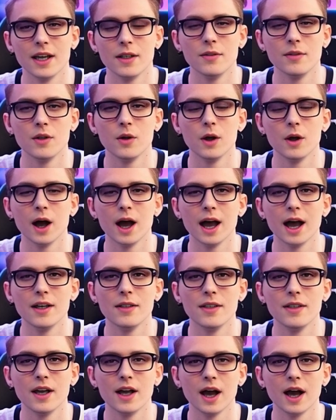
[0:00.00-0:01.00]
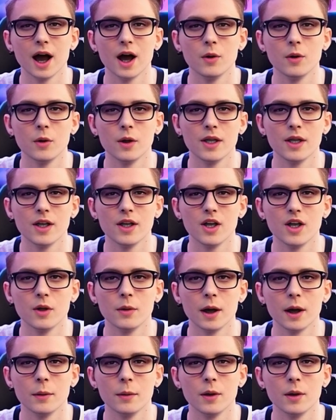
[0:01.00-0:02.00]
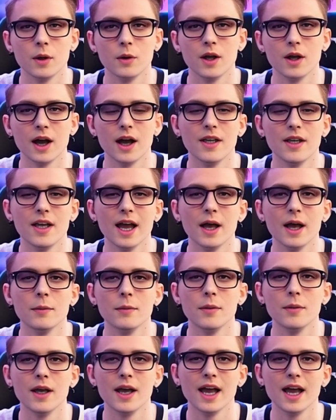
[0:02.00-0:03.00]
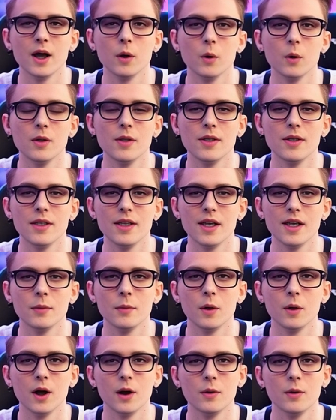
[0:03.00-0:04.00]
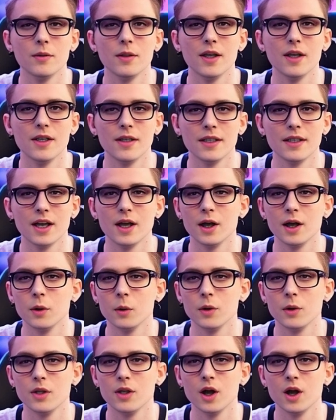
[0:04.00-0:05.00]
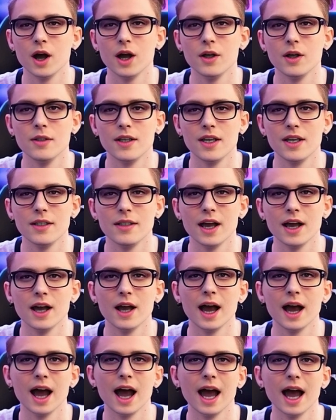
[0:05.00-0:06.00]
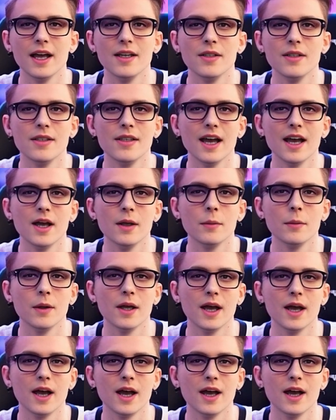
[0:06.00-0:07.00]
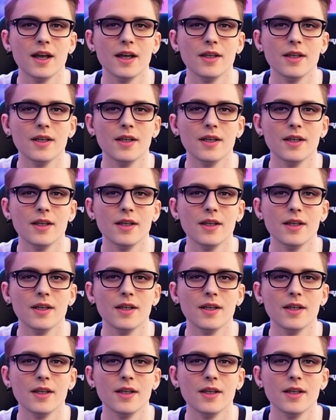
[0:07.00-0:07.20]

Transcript: If you had a research paper, you could ask it, what's this pro of this and what's the con of this, and tell me